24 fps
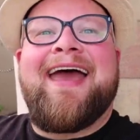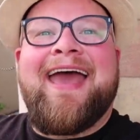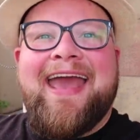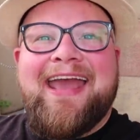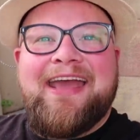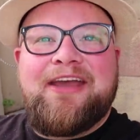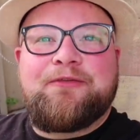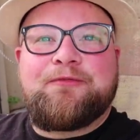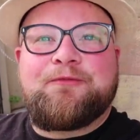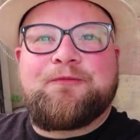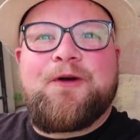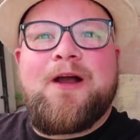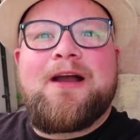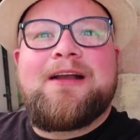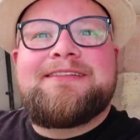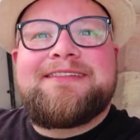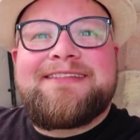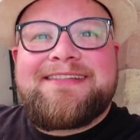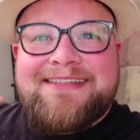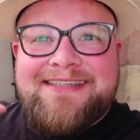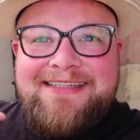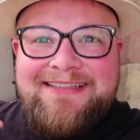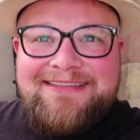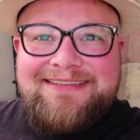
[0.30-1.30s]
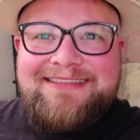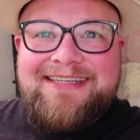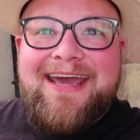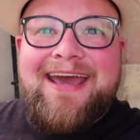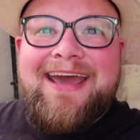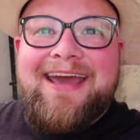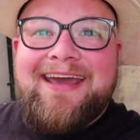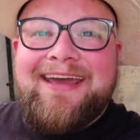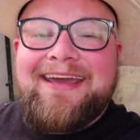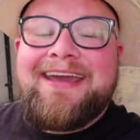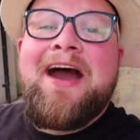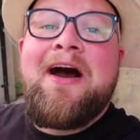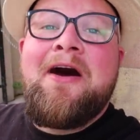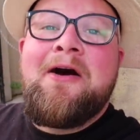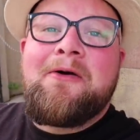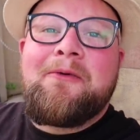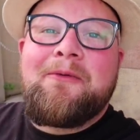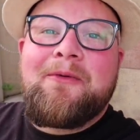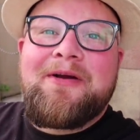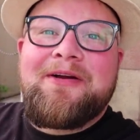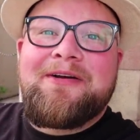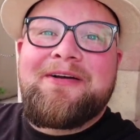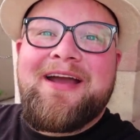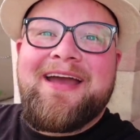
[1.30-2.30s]
Hey friends, today
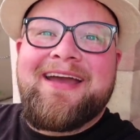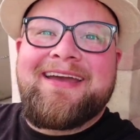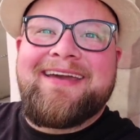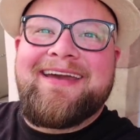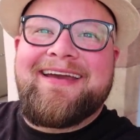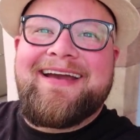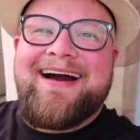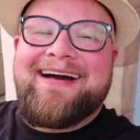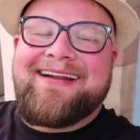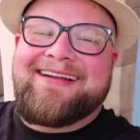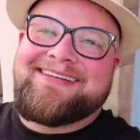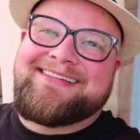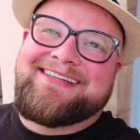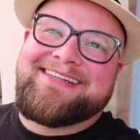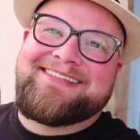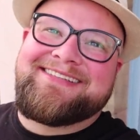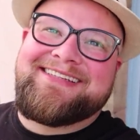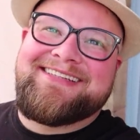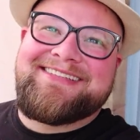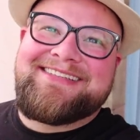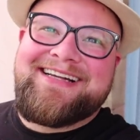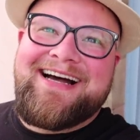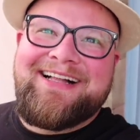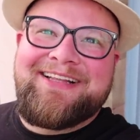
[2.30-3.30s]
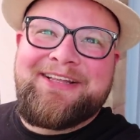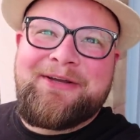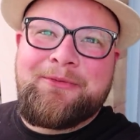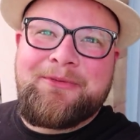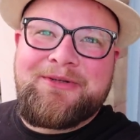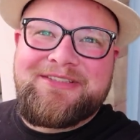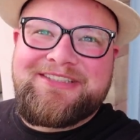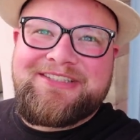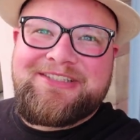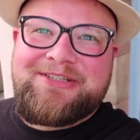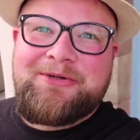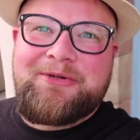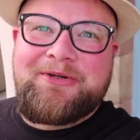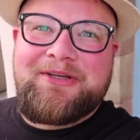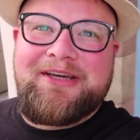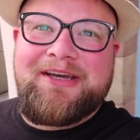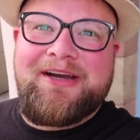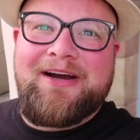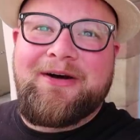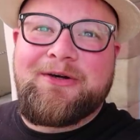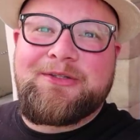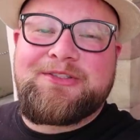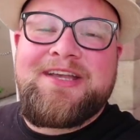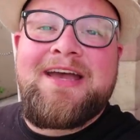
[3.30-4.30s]
we're hanging out at Disney's Hollywood
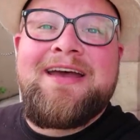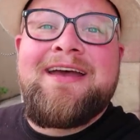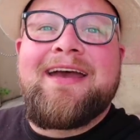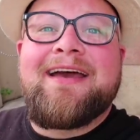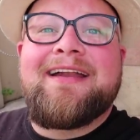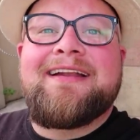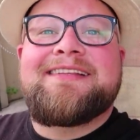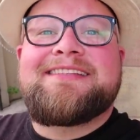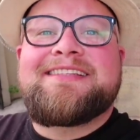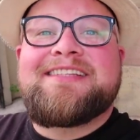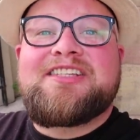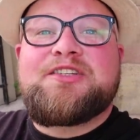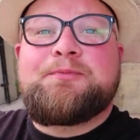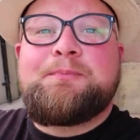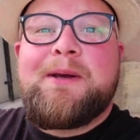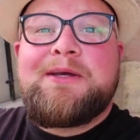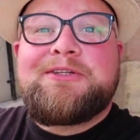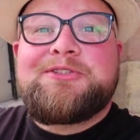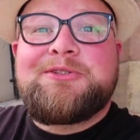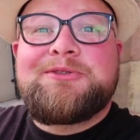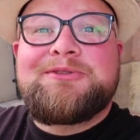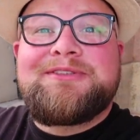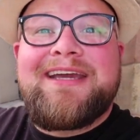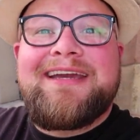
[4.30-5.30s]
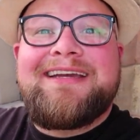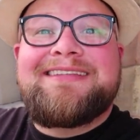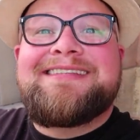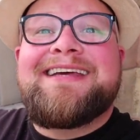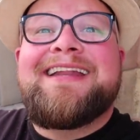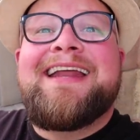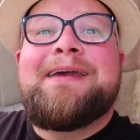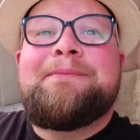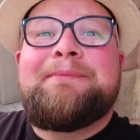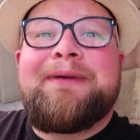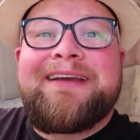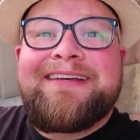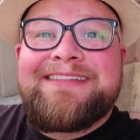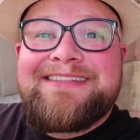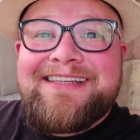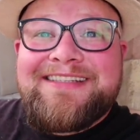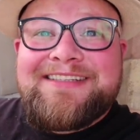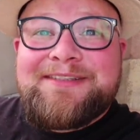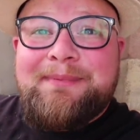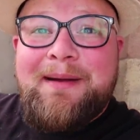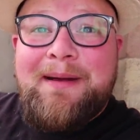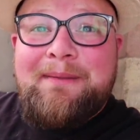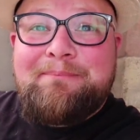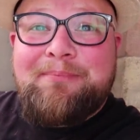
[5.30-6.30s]
Studios, and it's a special day today because
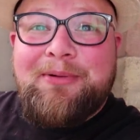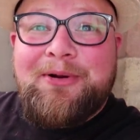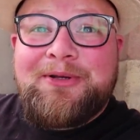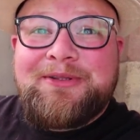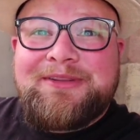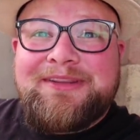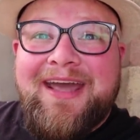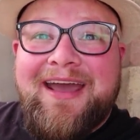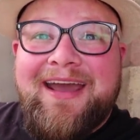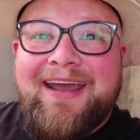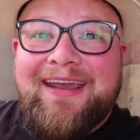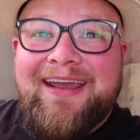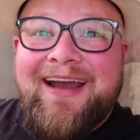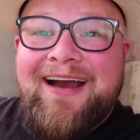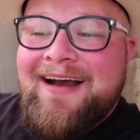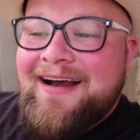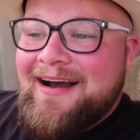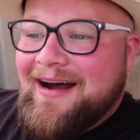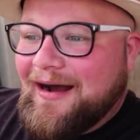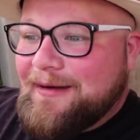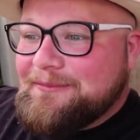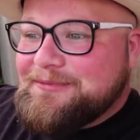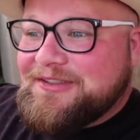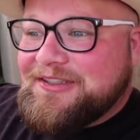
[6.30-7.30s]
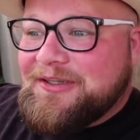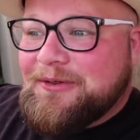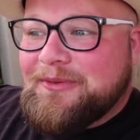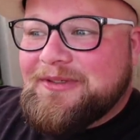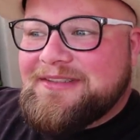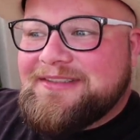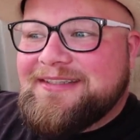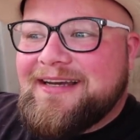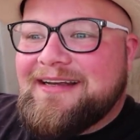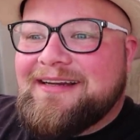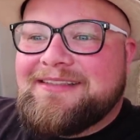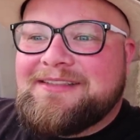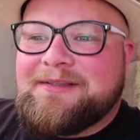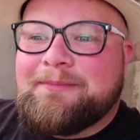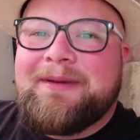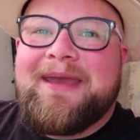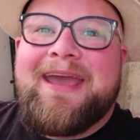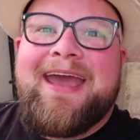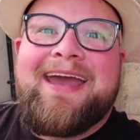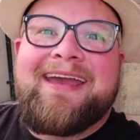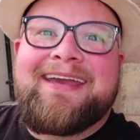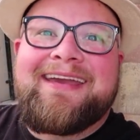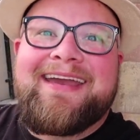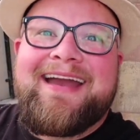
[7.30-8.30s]
it's my birthday. I'm so excited to be
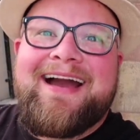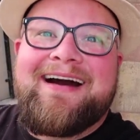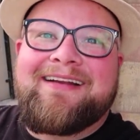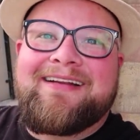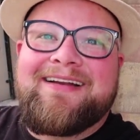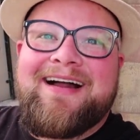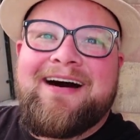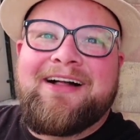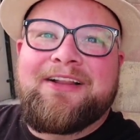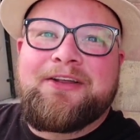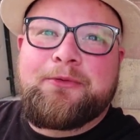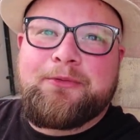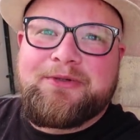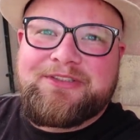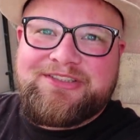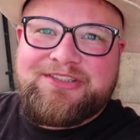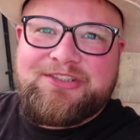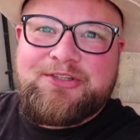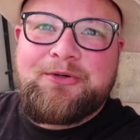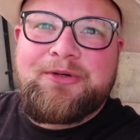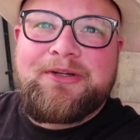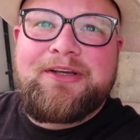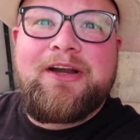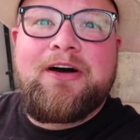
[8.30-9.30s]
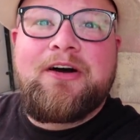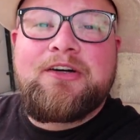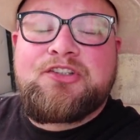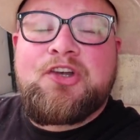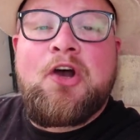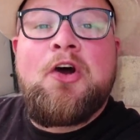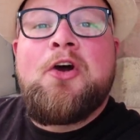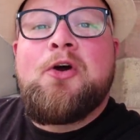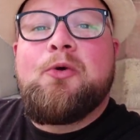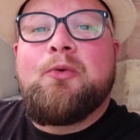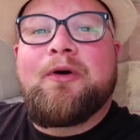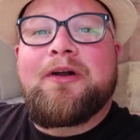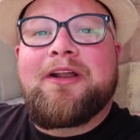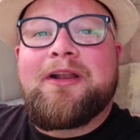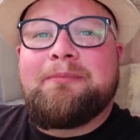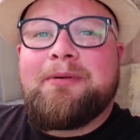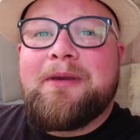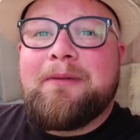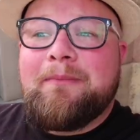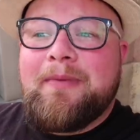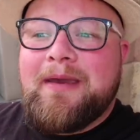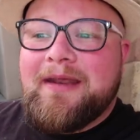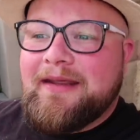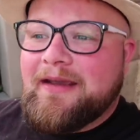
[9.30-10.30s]
hanging out at Hollywood Studios. We're gonna
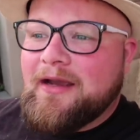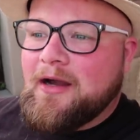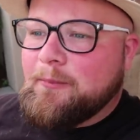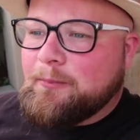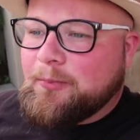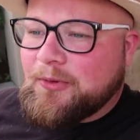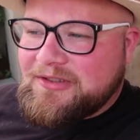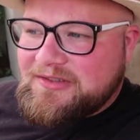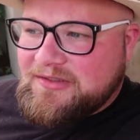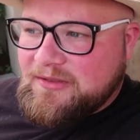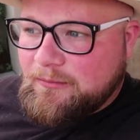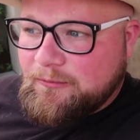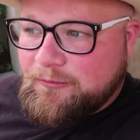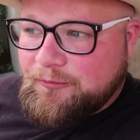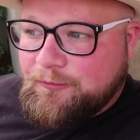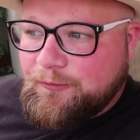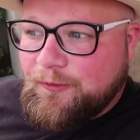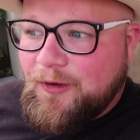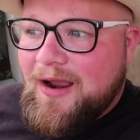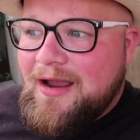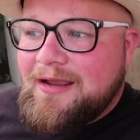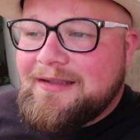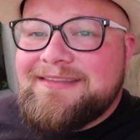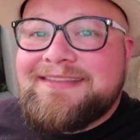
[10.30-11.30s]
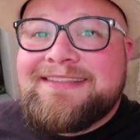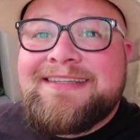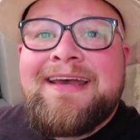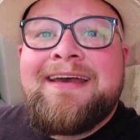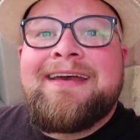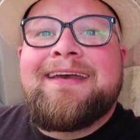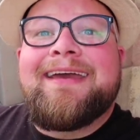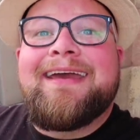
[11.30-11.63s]
be meeting up with some friends.